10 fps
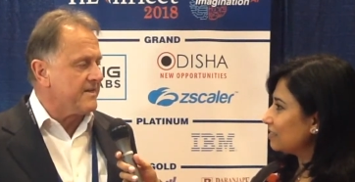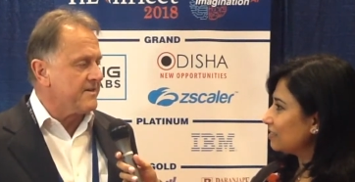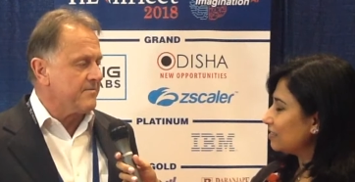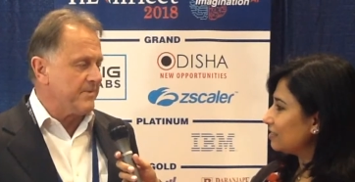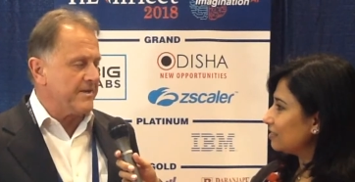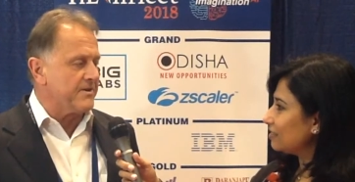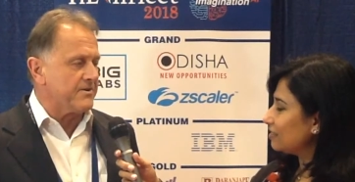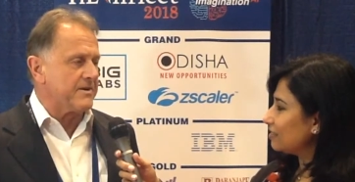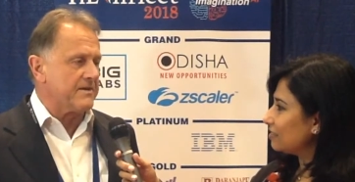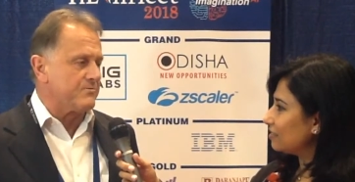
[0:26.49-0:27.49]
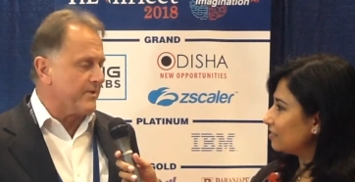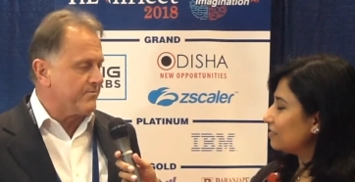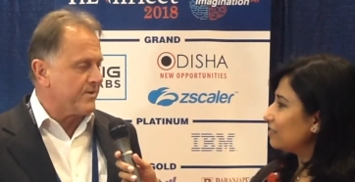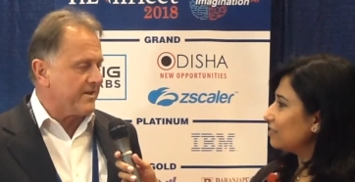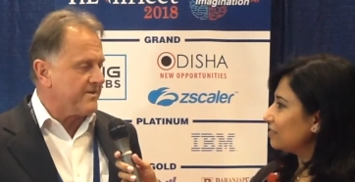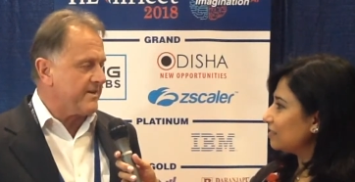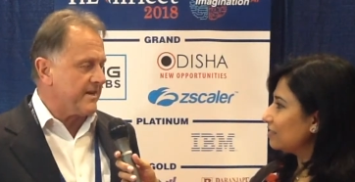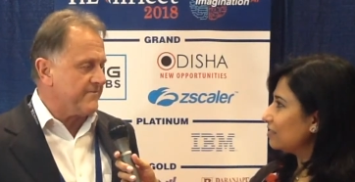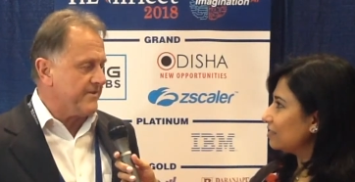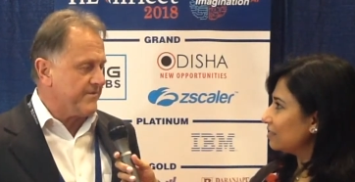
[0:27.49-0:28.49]
Speaker 1: to be here and win one of the
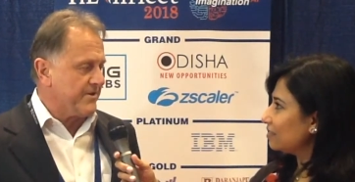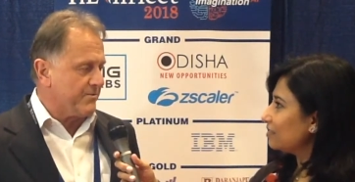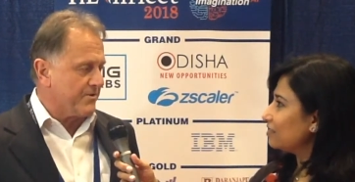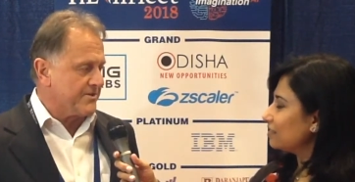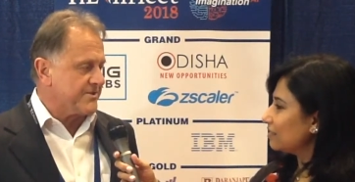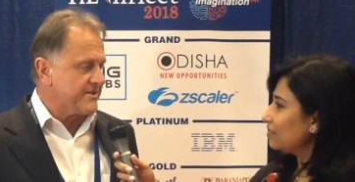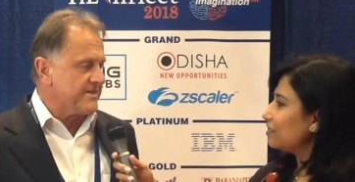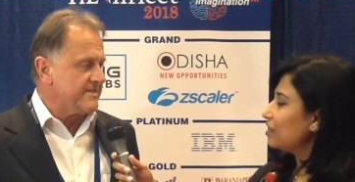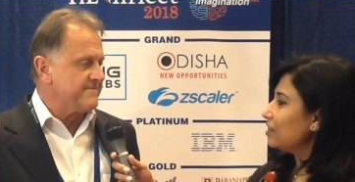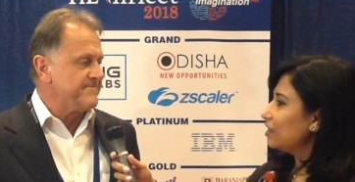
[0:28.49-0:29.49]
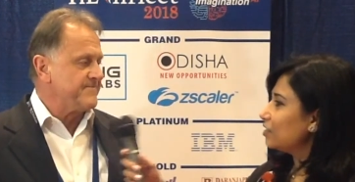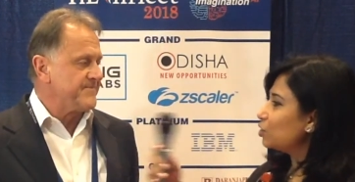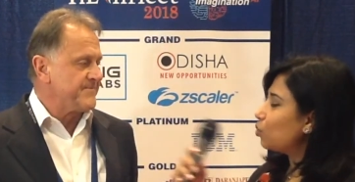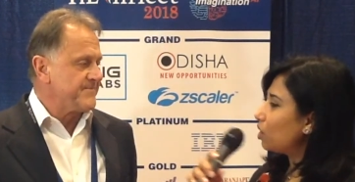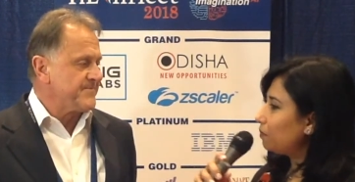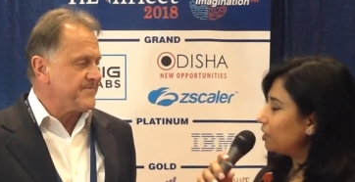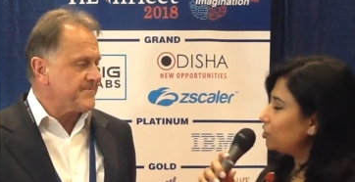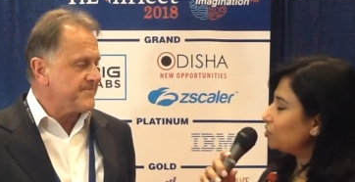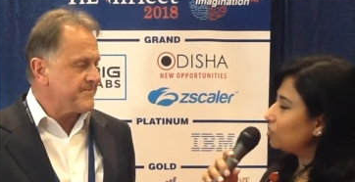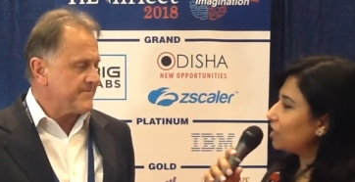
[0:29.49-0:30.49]
TiE 50 awards.
Speaker 2: So, what
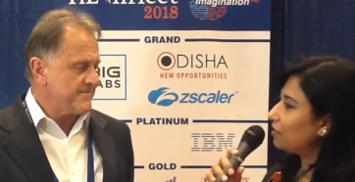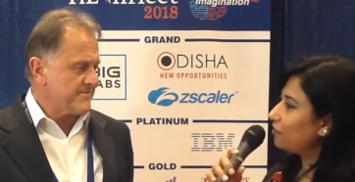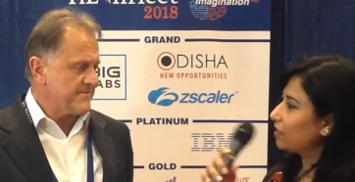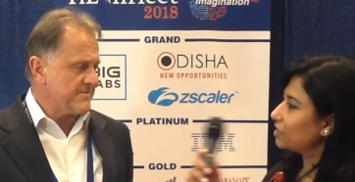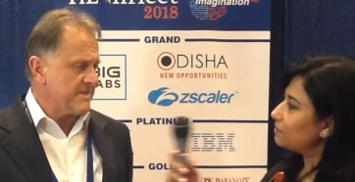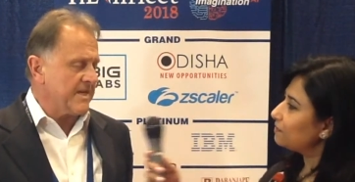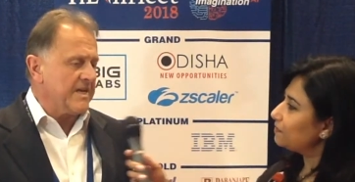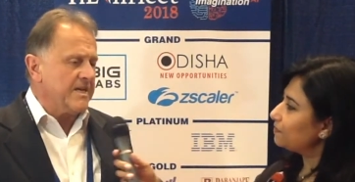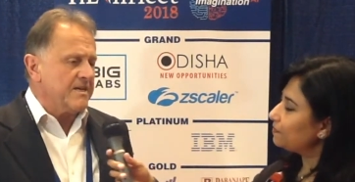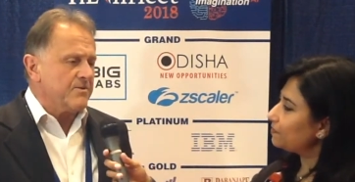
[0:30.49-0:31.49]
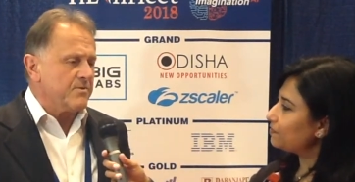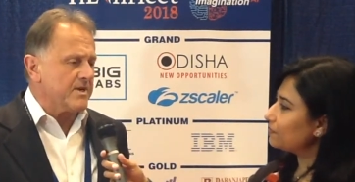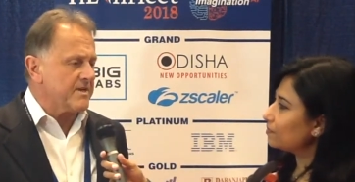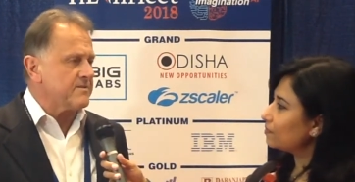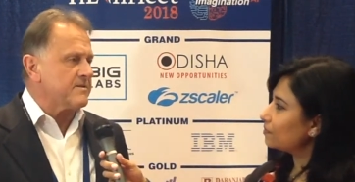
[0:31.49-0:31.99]
brings you to TiE Inflect?
Speaker 1: Really,